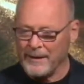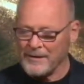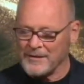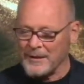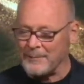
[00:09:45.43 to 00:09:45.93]

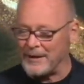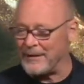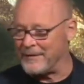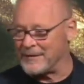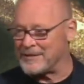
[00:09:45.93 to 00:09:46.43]
Somebody
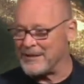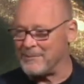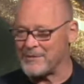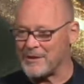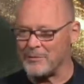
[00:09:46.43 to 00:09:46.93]
on the
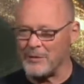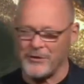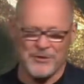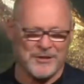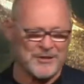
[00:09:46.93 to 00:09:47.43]
team said, Well,
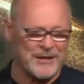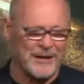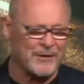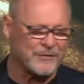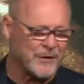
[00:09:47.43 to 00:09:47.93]
there's this
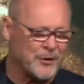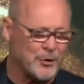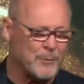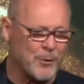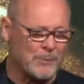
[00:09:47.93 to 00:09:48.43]
guy over in
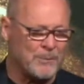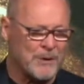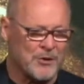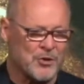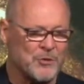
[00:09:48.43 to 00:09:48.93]
Newport
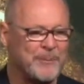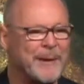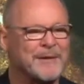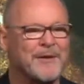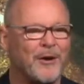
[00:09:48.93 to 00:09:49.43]
Beach. You
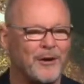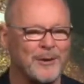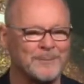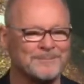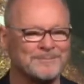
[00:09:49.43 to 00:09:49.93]
might call
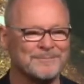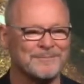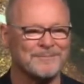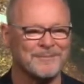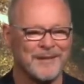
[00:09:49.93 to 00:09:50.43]
him.
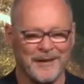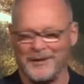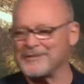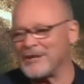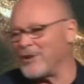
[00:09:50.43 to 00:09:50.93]
And
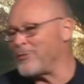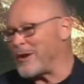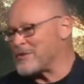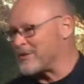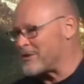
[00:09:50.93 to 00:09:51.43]
I'll tell the
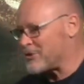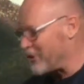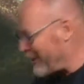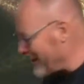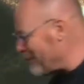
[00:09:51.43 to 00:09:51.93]
rest of the
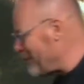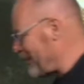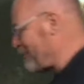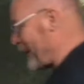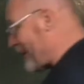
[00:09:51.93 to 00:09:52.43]
story in a
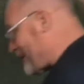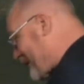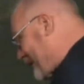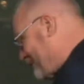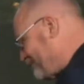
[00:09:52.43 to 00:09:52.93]
minute, but I
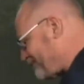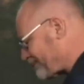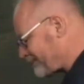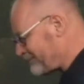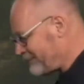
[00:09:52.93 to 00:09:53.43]
did.
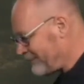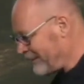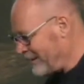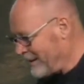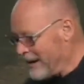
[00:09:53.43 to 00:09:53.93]

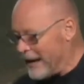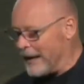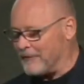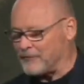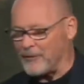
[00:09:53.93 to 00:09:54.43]

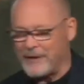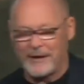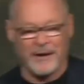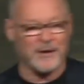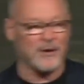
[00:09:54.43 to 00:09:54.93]
After that, I